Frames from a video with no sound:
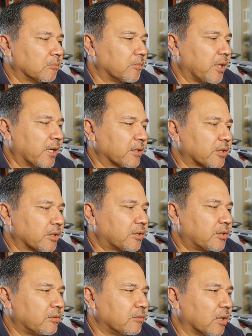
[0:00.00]
and it's a
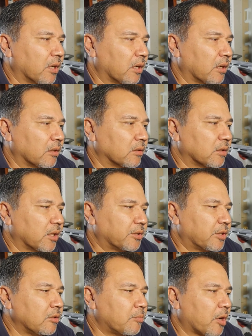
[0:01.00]

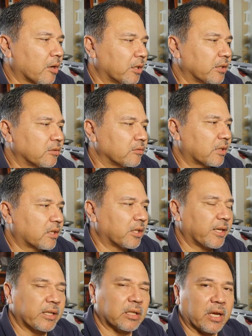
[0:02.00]
two-part
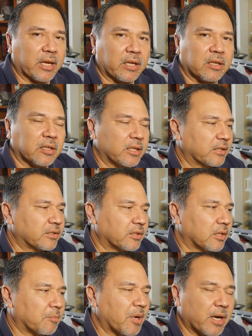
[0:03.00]
clay-like. It's
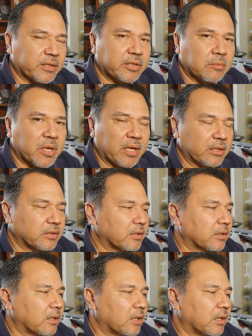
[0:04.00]
epoxy based,
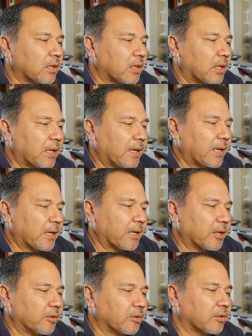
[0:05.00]

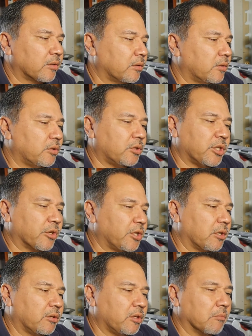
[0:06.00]
and
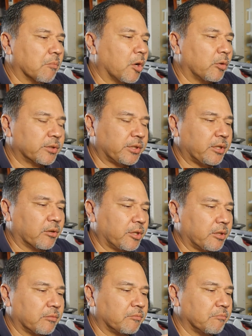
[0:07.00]
you mold it.
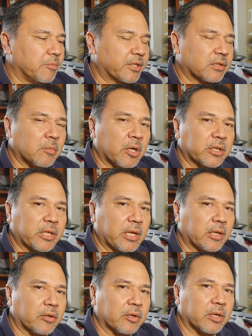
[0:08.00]
You mix them all
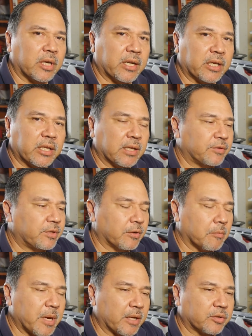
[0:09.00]
together, and it gives you
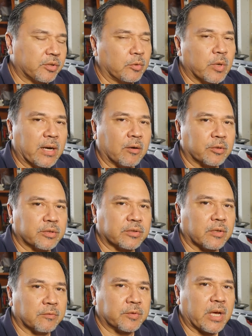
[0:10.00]
about 2 hours
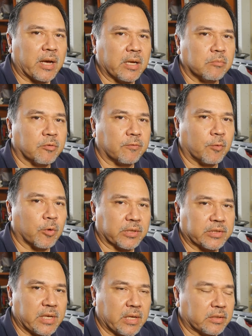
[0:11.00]
of time before it
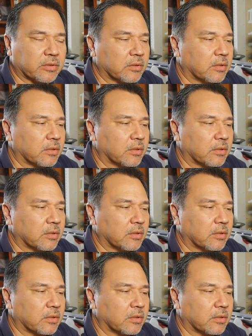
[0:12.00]
sets,